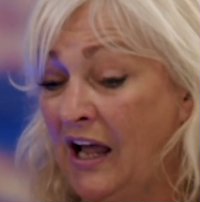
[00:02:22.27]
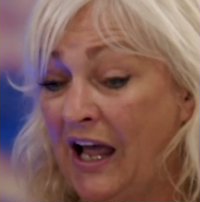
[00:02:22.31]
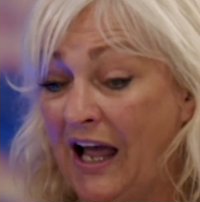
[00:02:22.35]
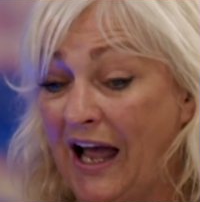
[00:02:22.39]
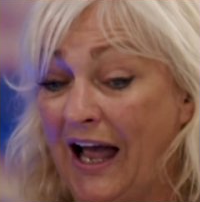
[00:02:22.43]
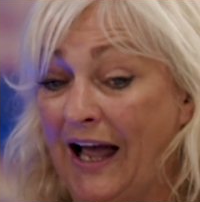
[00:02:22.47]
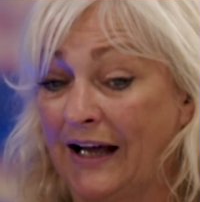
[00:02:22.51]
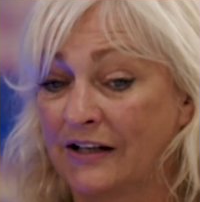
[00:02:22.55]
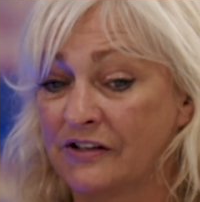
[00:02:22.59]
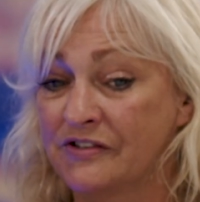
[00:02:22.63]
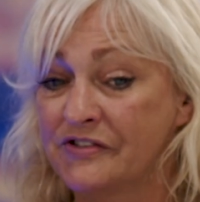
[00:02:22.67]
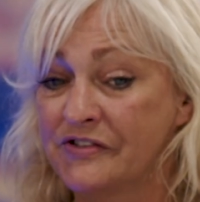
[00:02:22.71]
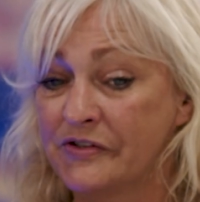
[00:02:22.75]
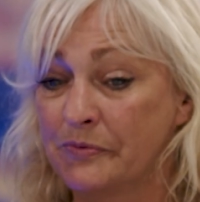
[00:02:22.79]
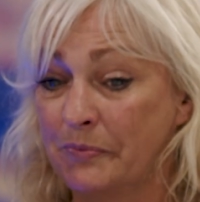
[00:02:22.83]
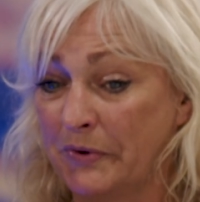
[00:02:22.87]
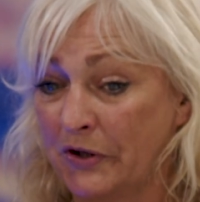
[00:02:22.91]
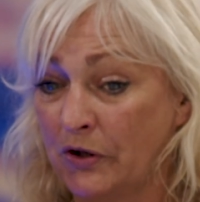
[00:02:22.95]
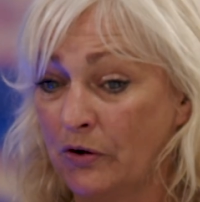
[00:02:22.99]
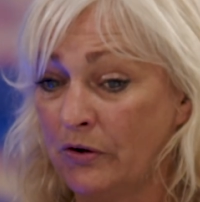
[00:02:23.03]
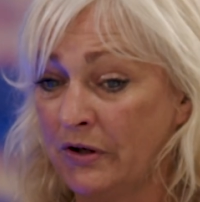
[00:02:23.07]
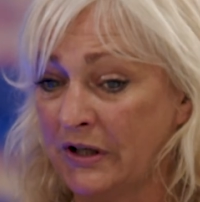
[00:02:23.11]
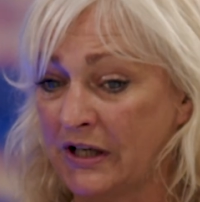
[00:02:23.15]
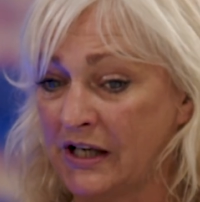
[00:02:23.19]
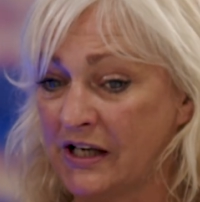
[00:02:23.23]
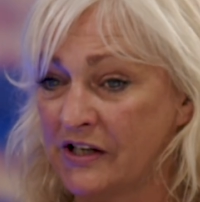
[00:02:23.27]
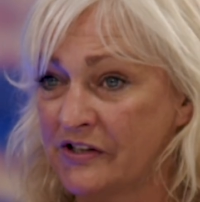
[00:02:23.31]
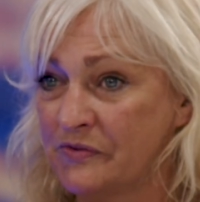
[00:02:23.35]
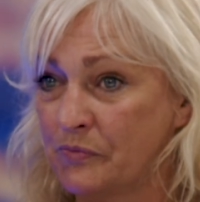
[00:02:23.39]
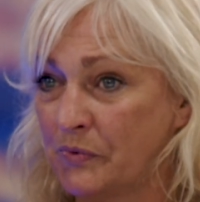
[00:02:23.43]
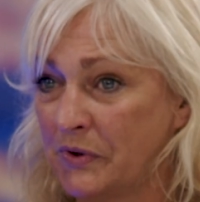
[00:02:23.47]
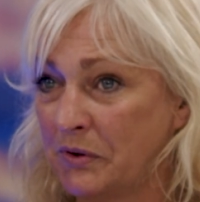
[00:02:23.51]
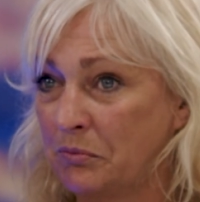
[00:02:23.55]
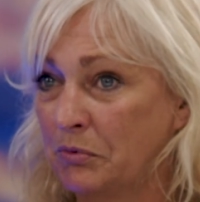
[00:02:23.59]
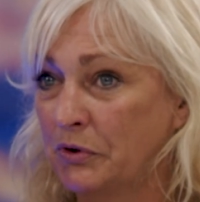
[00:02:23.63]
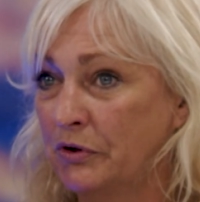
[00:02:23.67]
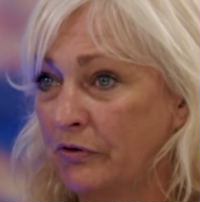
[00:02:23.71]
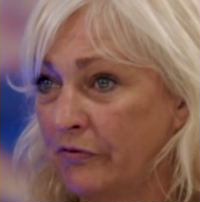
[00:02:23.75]
And to be honest,
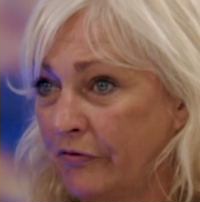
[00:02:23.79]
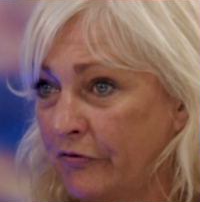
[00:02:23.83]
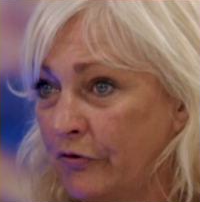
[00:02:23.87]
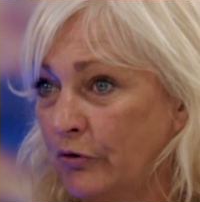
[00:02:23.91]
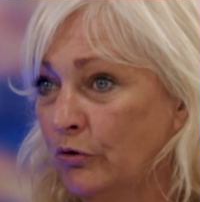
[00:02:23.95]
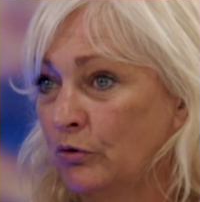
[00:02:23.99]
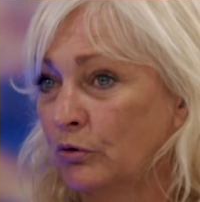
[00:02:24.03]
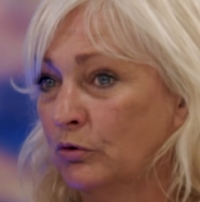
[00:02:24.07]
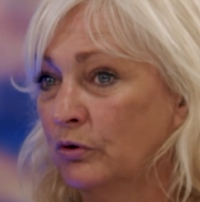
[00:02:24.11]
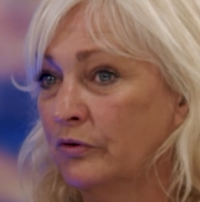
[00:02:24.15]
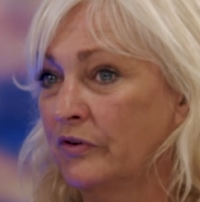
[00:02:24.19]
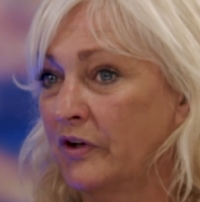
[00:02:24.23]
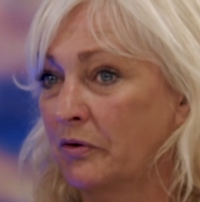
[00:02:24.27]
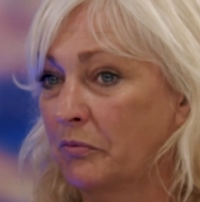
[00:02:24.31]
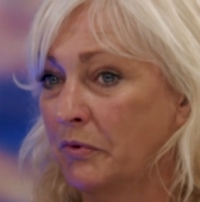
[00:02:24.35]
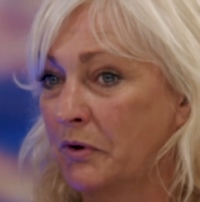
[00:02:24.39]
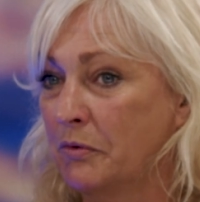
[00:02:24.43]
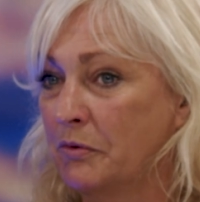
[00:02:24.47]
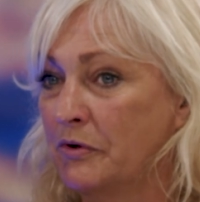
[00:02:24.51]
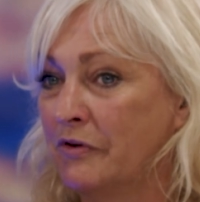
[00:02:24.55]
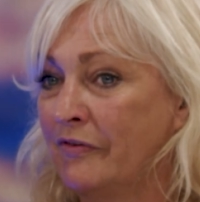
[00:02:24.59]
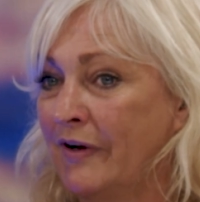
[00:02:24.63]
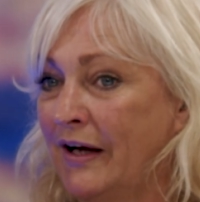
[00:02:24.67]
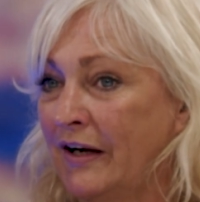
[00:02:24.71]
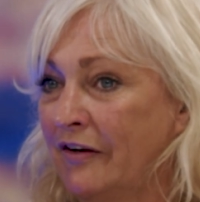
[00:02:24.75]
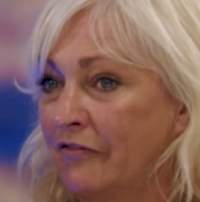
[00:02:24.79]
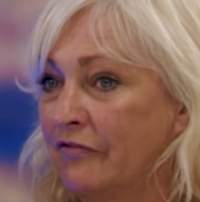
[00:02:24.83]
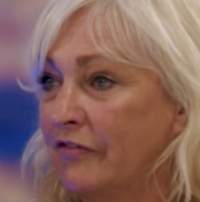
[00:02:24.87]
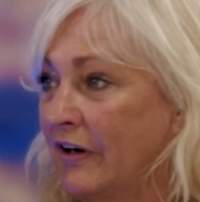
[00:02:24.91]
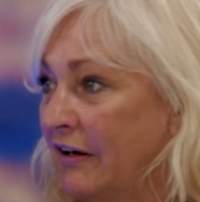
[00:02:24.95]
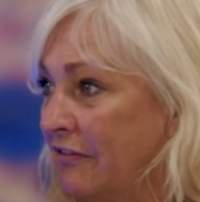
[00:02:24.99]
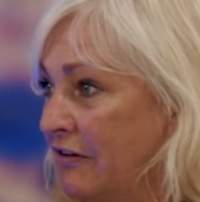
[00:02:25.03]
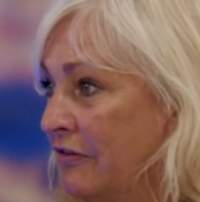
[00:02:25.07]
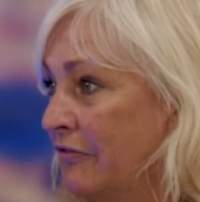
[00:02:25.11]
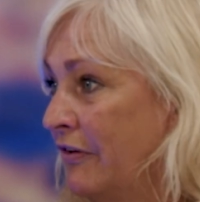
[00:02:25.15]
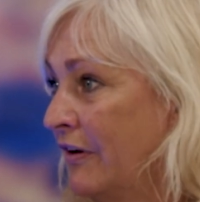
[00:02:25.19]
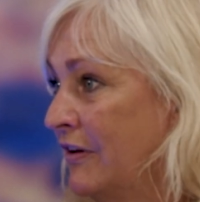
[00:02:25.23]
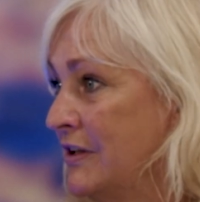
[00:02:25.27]
we would have thought that we would have had a
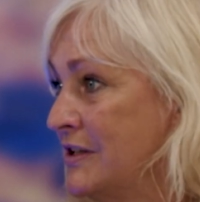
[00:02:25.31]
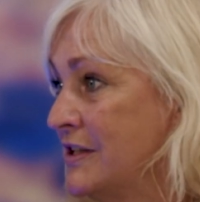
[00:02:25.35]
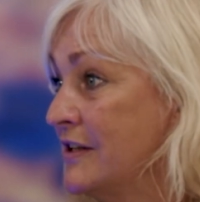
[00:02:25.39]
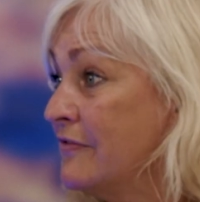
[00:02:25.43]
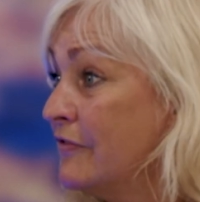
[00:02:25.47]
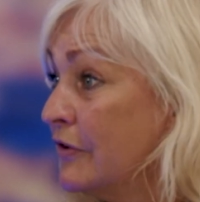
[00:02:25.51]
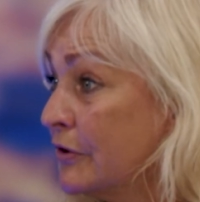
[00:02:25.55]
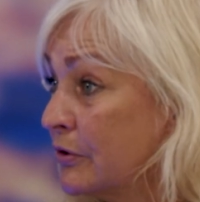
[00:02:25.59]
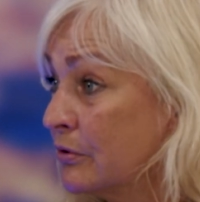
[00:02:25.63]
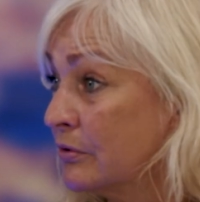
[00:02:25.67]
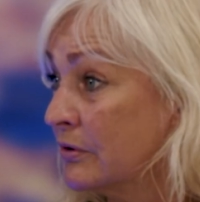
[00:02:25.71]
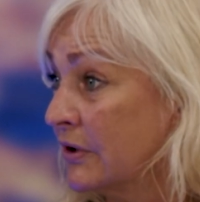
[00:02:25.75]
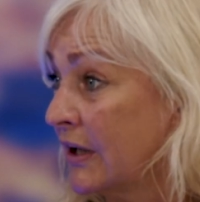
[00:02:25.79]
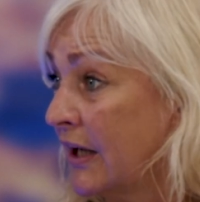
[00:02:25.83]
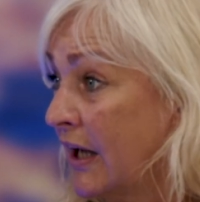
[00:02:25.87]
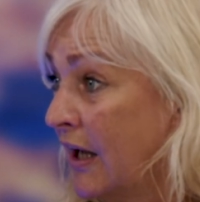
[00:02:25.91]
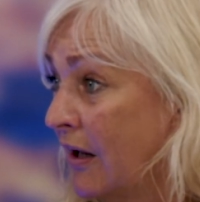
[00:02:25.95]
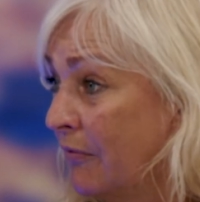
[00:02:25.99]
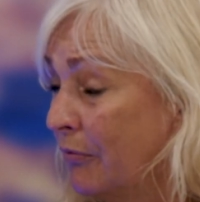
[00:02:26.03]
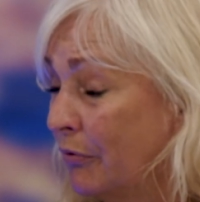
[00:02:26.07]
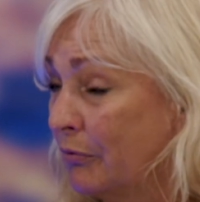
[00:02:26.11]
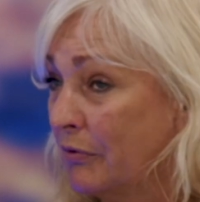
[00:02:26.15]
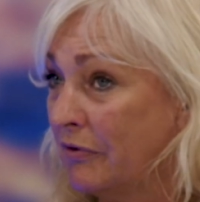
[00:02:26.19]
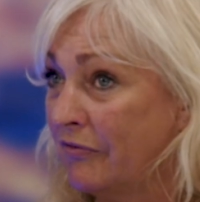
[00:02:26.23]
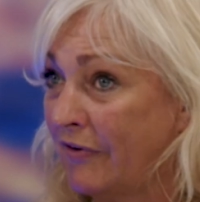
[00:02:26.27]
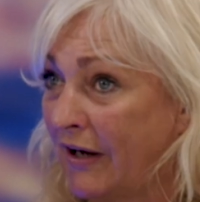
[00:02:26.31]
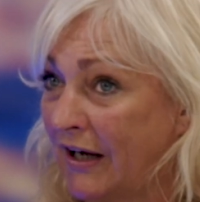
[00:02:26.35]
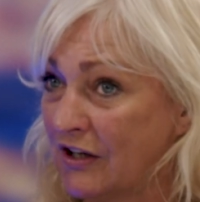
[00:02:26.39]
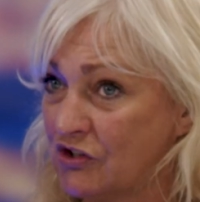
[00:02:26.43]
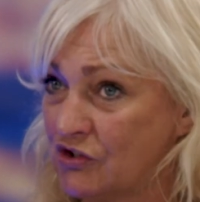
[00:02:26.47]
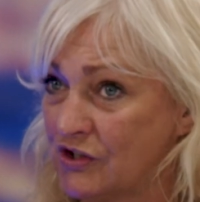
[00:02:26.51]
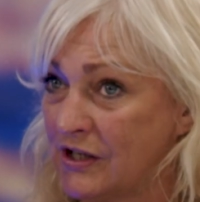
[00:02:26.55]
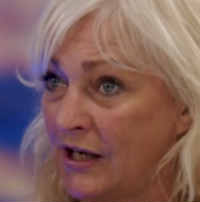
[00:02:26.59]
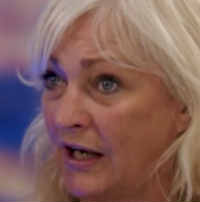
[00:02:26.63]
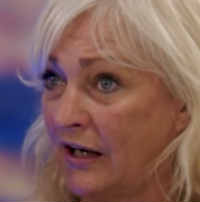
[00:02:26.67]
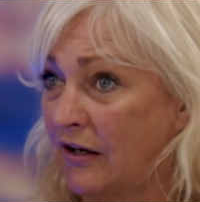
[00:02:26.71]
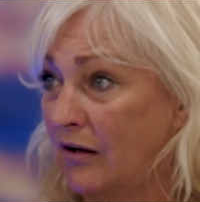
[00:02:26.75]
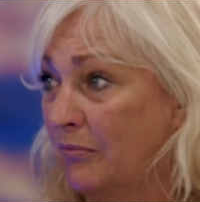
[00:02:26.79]
very, very difficult year, but we've
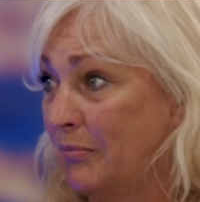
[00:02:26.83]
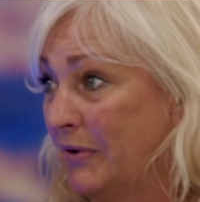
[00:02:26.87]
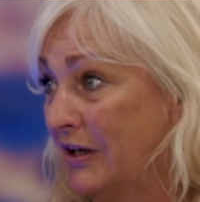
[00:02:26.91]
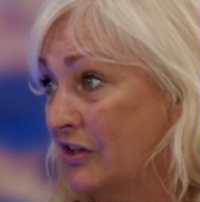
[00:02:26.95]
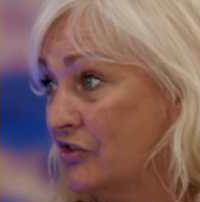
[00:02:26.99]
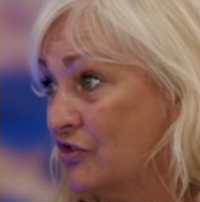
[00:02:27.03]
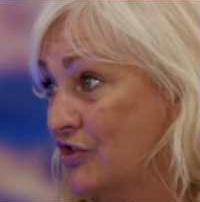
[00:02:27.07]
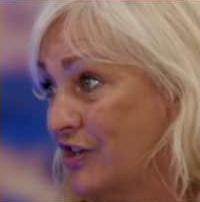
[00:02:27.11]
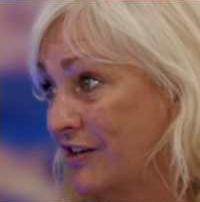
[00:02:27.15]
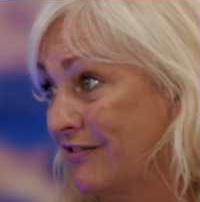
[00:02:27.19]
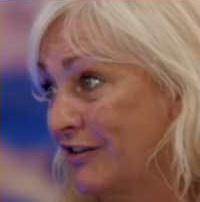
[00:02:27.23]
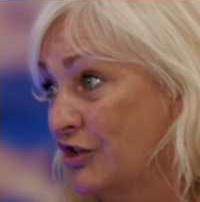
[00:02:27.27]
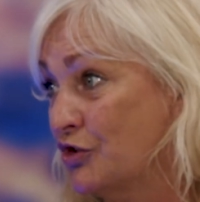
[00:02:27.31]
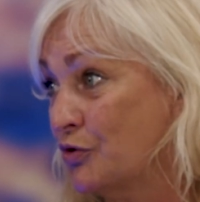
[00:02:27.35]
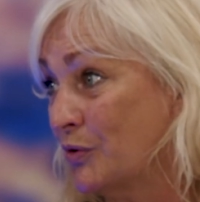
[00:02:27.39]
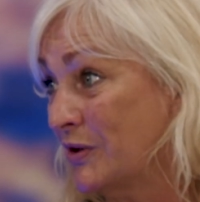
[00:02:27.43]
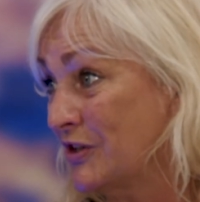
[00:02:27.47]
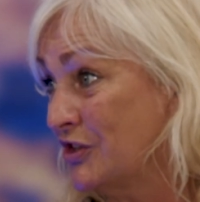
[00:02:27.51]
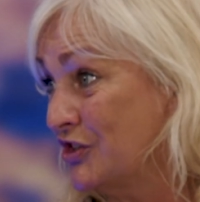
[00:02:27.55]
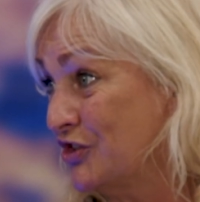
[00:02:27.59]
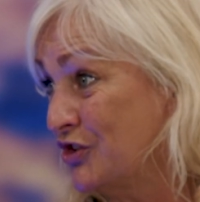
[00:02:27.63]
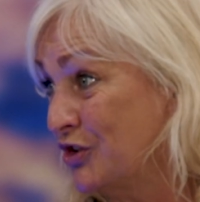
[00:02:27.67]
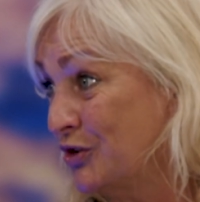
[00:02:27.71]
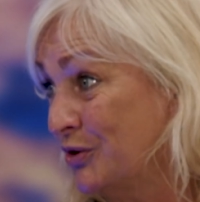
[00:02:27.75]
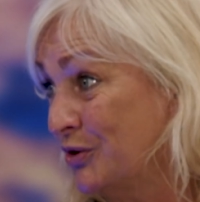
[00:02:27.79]
actually had our best year in 22